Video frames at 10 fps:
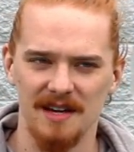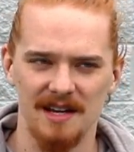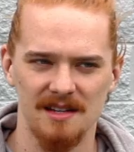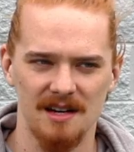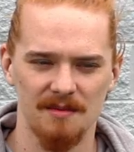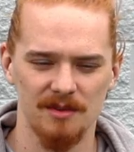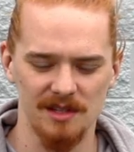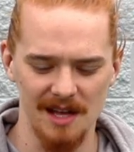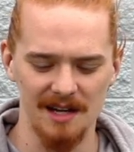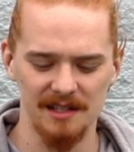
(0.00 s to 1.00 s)
and there's a
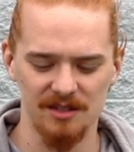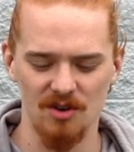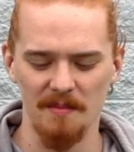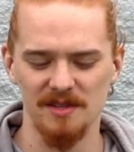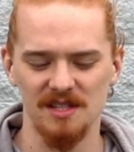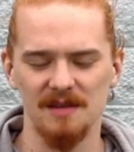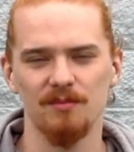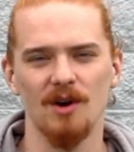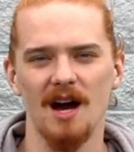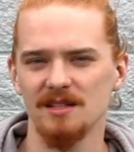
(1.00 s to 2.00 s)
lot of discrepancy in
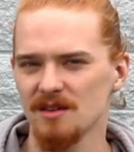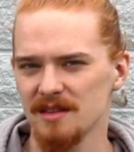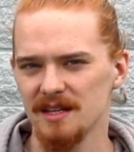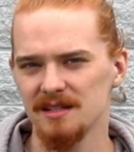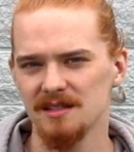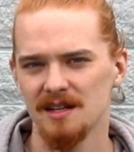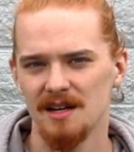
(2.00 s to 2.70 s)
price on these.